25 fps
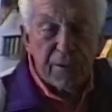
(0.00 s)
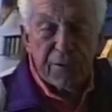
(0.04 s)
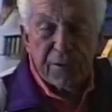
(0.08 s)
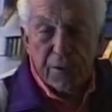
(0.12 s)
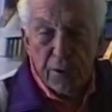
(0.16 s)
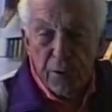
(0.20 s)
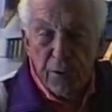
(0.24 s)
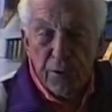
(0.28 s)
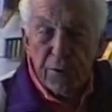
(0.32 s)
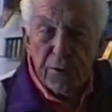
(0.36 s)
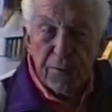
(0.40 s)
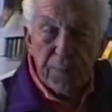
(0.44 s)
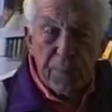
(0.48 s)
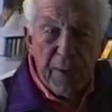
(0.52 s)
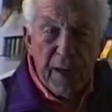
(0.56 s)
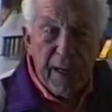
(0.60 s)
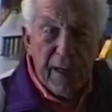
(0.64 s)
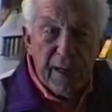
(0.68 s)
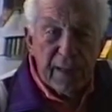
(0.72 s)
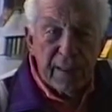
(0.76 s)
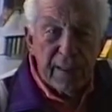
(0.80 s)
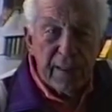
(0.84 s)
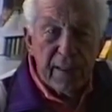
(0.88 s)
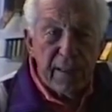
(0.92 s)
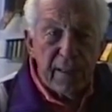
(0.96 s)
sluice
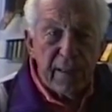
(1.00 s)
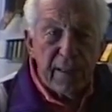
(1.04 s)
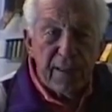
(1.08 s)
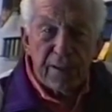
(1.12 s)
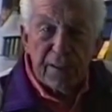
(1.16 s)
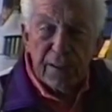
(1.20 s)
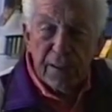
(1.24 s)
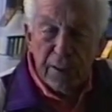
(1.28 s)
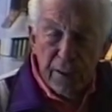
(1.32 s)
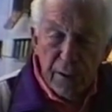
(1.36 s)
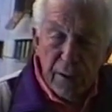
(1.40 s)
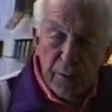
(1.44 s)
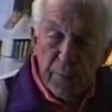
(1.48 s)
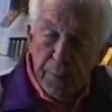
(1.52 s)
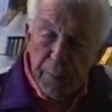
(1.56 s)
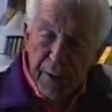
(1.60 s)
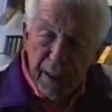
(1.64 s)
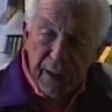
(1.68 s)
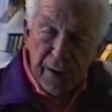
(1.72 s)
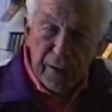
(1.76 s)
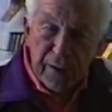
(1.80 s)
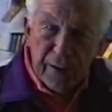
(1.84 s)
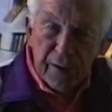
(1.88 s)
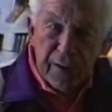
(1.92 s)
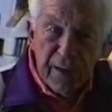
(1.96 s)
pan is a little
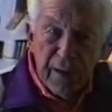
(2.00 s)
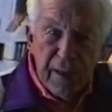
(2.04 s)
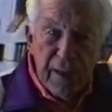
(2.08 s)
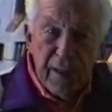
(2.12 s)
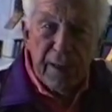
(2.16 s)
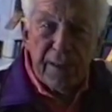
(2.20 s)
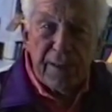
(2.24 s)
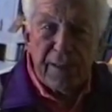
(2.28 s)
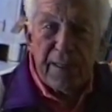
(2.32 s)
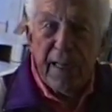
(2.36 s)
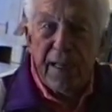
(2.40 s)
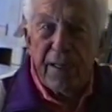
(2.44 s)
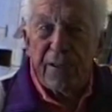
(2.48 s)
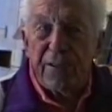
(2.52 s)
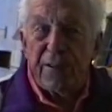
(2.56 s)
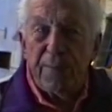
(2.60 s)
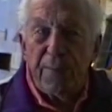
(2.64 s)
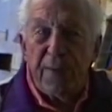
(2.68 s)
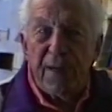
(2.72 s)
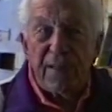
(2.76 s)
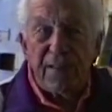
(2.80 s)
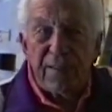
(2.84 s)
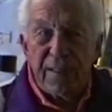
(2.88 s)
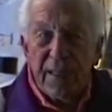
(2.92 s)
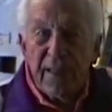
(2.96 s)
better. It takes
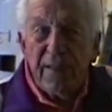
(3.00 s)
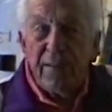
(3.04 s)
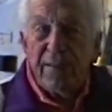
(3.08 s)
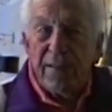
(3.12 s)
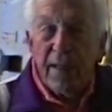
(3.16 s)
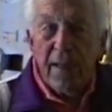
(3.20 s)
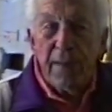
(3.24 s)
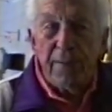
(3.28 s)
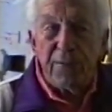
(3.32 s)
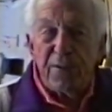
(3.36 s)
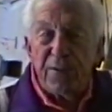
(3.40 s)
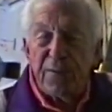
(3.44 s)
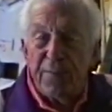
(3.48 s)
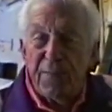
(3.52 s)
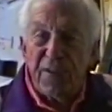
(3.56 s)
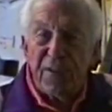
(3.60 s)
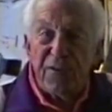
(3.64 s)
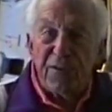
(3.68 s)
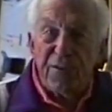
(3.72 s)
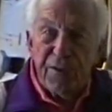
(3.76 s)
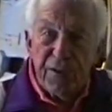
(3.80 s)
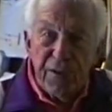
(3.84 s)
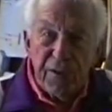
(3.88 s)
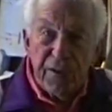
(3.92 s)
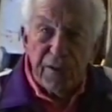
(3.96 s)
about 10 times as
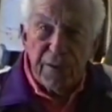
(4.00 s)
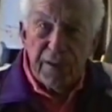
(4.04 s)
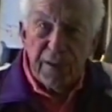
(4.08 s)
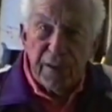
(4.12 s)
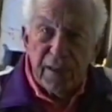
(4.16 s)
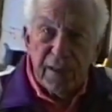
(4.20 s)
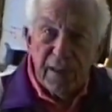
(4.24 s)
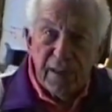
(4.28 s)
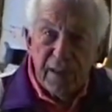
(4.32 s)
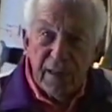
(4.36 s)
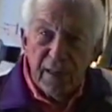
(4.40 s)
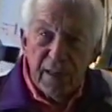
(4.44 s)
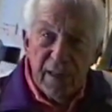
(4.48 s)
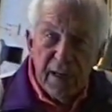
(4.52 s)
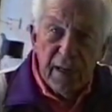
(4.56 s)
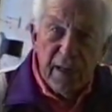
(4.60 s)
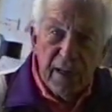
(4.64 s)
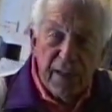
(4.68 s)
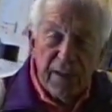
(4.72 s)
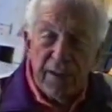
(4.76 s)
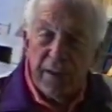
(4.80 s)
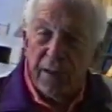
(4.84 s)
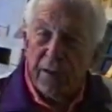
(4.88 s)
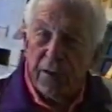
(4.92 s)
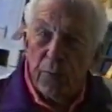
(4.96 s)
much dirt,
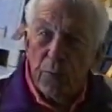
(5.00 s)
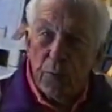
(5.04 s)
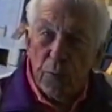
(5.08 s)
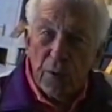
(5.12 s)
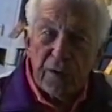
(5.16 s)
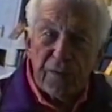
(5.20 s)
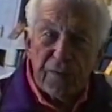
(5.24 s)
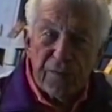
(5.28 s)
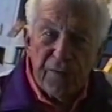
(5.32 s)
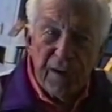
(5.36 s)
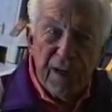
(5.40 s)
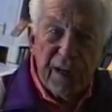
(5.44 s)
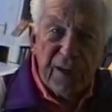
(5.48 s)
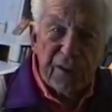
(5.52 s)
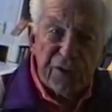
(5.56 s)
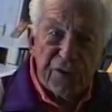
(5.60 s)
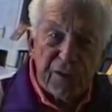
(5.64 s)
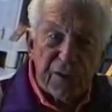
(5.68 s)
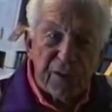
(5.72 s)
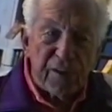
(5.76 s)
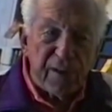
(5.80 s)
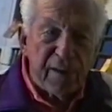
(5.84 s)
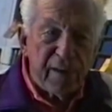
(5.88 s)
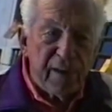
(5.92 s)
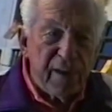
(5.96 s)
and they can work
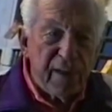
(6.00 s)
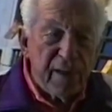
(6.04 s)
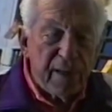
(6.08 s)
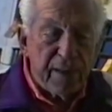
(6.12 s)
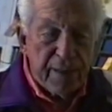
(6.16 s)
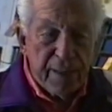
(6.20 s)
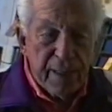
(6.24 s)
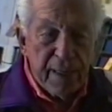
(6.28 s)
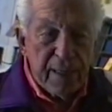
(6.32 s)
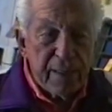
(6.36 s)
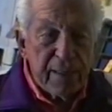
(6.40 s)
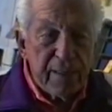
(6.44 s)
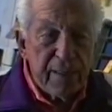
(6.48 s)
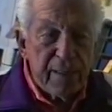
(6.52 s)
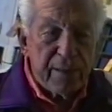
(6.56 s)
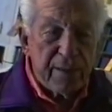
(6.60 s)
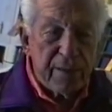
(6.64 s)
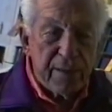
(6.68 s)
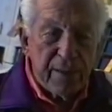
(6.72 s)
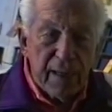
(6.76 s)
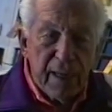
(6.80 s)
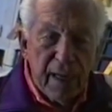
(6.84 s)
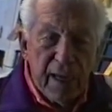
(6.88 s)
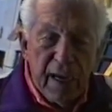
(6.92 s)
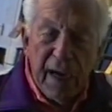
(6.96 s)
faster. Then,
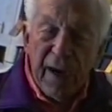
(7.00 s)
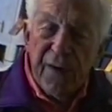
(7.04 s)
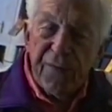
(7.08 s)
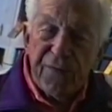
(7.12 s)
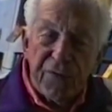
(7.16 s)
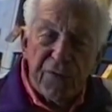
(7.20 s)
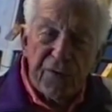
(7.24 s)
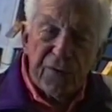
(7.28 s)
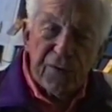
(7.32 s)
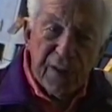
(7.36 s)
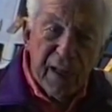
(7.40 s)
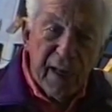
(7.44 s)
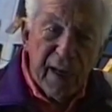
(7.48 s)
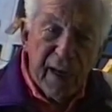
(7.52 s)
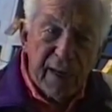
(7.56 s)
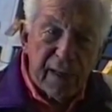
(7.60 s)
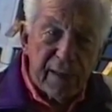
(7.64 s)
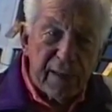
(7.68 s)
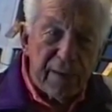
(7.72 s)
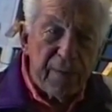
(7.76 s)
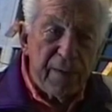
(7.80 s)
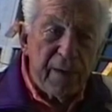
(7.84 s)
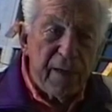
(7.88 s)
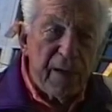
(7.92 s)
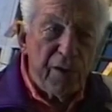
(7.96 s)
after that,
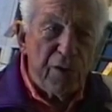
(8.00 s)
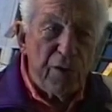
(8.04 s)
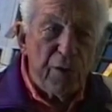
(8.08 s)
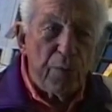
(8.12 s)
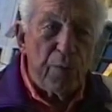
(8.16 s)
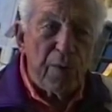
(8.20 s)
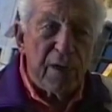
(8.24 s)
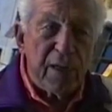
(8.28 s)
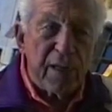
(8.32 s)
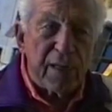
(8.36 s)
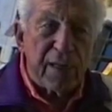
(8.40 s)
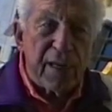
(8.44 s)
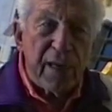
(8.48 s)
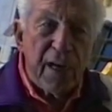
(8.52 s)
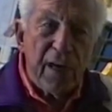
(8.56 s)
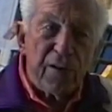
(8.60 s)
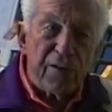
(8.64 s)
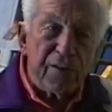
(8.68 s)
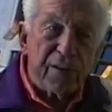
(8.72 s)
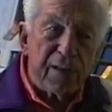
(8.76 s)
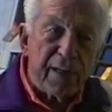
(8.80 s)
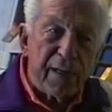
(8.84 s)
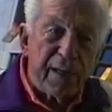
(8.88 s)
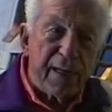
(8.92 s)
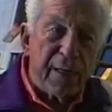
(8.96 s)
you want to
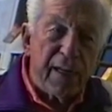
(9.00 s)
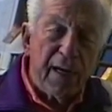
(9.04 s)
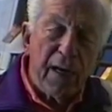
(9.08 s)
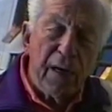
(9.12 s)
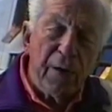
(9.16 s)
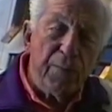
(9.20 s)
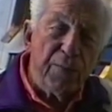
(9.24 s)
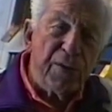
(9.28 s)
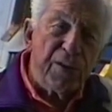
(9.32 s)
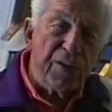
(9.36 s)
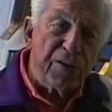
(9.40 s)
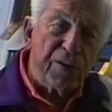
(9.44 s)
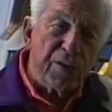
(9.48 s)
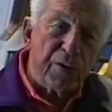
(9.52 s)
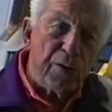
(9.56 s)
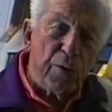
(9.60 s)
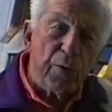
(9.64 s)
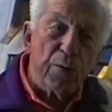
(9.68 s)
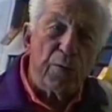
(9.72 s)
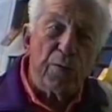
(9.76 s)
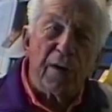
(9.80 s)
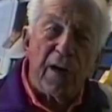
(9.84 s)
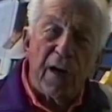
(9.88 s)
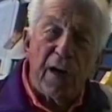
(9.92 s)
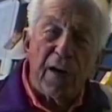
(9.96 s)
calculate how much
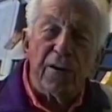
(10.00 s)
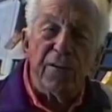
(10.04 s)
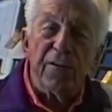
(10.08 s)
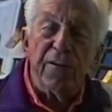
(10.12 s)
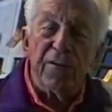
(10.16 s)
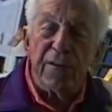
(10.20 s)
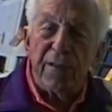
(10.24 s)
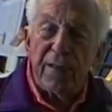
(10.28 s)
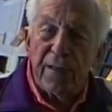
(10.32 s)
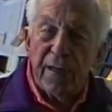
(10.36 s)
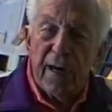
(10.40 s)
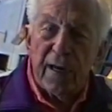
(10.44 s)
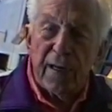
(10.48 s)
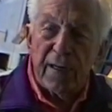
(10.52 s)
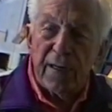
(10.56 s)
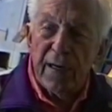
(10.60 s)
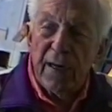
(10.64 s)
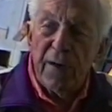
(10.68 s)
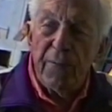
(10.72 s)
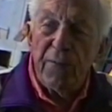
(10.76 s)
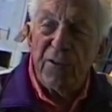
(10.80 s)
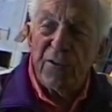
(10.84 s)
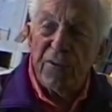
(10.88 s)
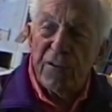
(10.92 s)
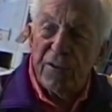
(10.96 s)
gold are you got?
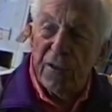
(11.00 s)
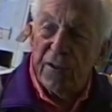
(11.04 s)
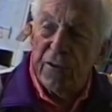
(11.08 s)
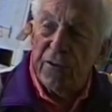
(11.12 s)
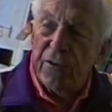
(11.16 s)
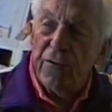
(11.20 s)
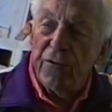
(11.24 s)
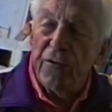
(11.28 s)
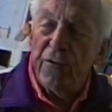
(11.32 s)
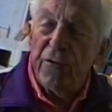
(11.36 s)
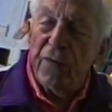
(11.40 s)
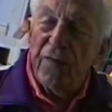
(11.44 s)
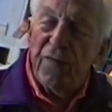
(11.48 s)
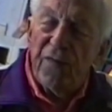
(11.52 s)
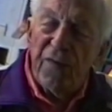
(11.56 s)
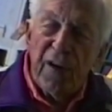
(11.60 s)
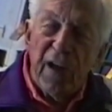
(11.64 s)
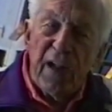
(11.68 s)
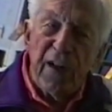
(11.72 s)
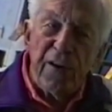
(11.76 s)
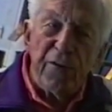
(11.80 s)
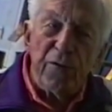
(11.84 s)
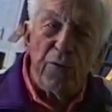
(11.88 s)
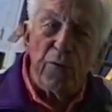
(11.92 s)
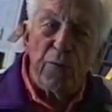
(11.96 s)
How much do you
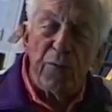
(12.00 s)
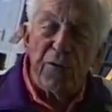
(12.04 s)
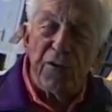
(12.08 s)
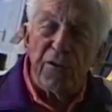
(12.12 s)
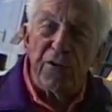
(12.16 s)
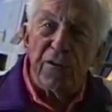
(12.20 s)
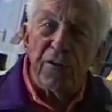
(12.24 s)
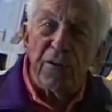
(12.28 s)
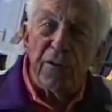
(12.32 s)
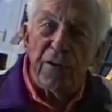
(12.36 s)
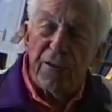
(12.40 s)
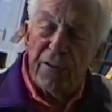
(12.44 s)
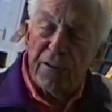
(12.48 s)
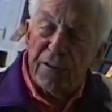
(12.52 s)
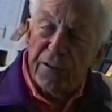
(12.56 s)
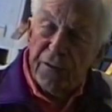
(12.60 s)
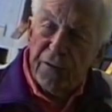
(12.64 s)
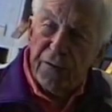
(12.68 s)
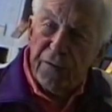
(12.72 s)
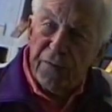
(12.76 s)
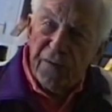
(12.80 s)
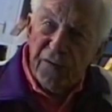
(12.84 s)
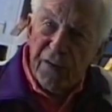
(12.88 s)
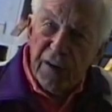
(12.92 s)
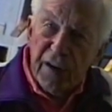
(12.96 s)
value which is in
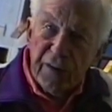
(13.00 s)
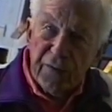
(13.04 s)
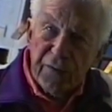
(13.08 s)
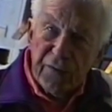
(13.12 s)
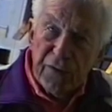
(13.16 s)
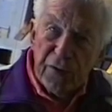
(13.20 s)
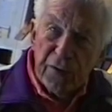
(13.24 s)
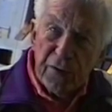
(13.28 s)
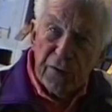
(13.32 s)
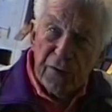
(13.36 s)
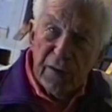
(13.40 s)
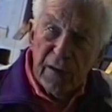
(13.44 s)
front of you?